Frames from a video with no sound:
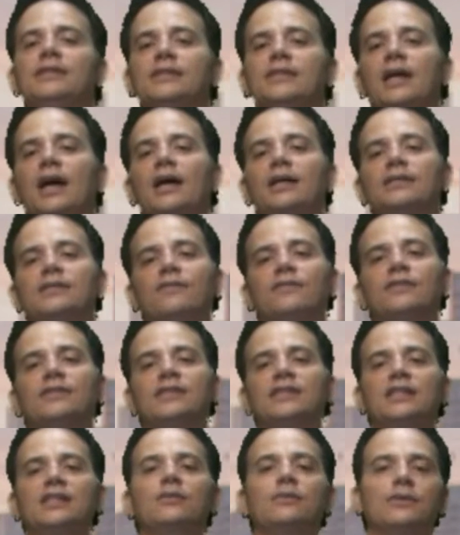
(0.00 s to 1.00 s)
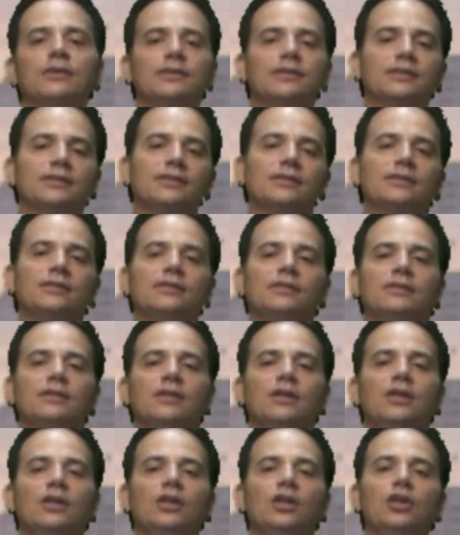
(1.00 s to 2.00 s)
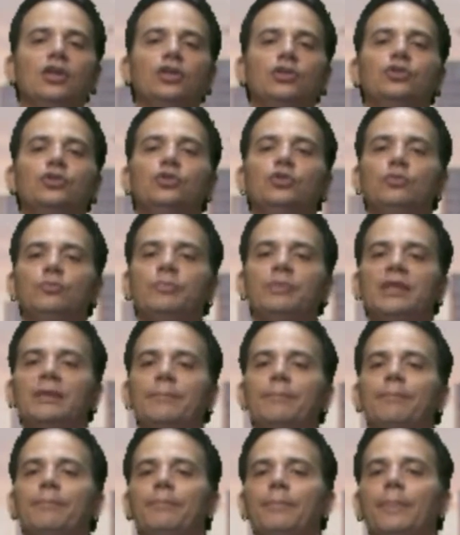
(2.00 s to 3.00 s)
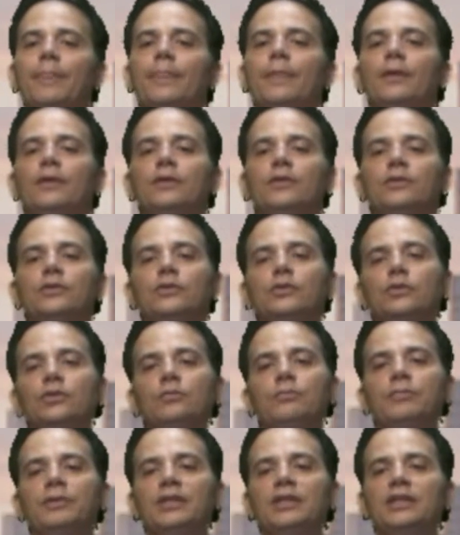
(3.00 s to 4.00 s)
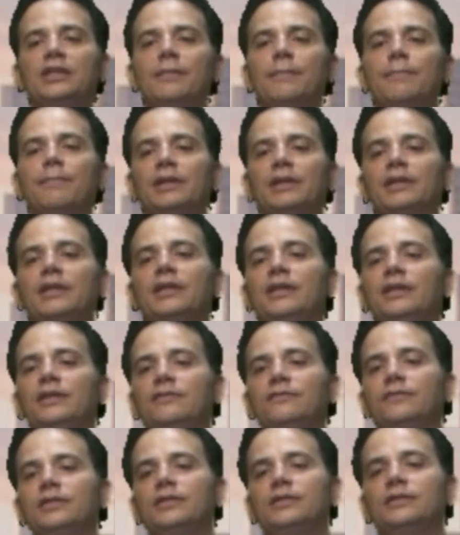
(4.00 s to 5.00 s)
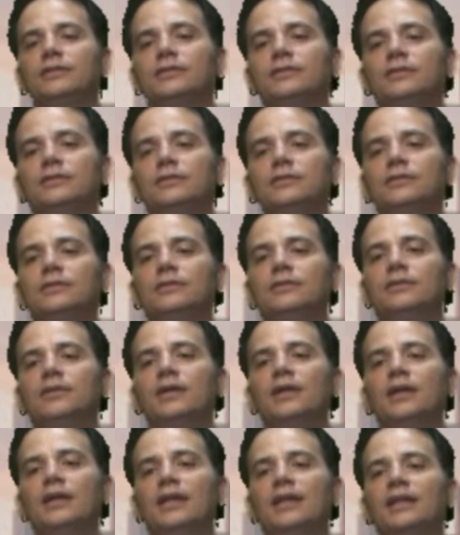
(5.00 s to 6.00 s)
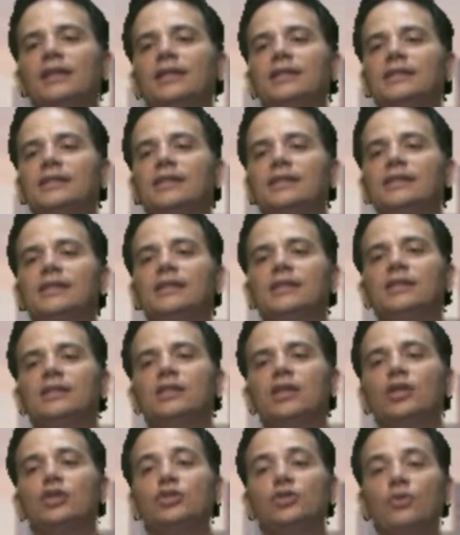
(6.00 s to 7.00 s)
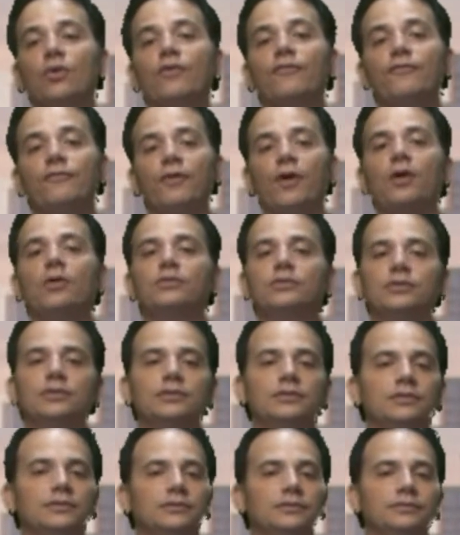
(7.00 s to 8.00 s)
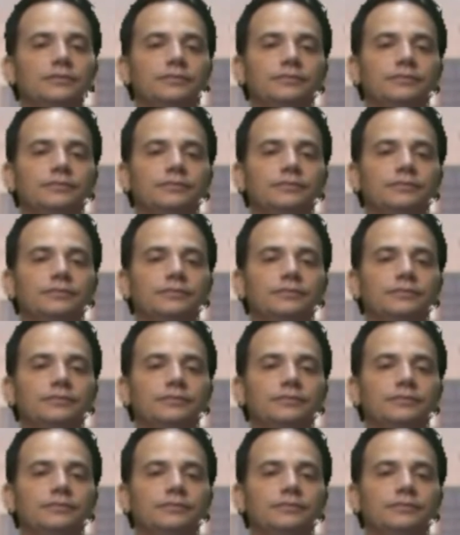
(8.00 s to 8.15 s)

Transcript: these kinds of secrets. You'll be believed. This isn't your fault.